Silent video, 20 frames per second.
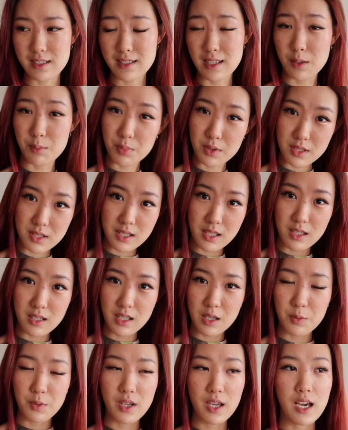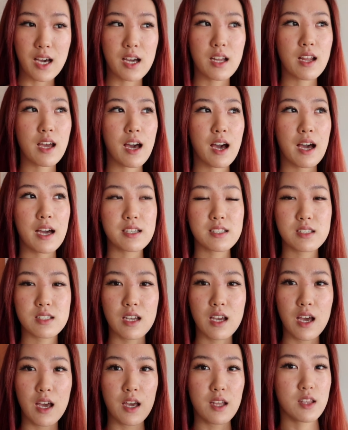sample sale that we had at
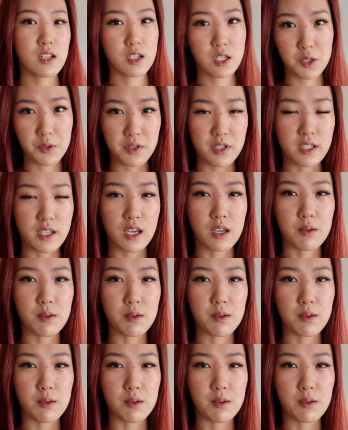the Korea